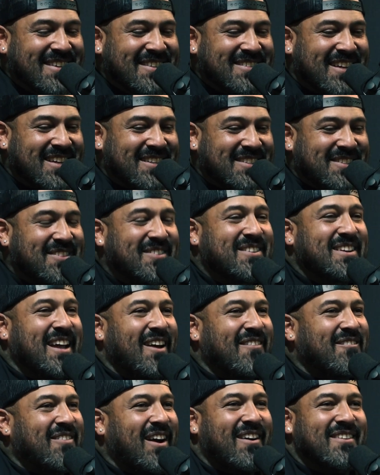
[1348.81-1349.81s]
It's like
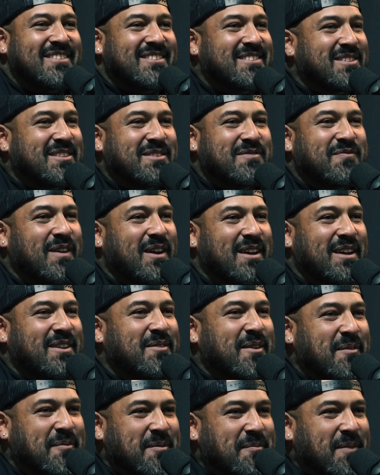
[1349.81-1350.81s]
2.5 hours of just
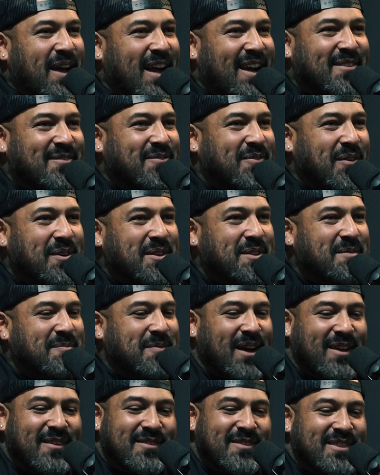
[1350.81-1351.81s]
fucking ripping back and forth
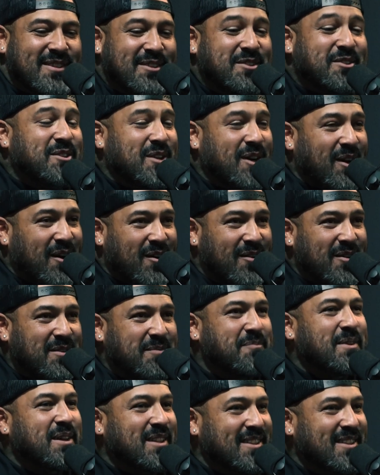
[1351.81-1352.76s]
about the show and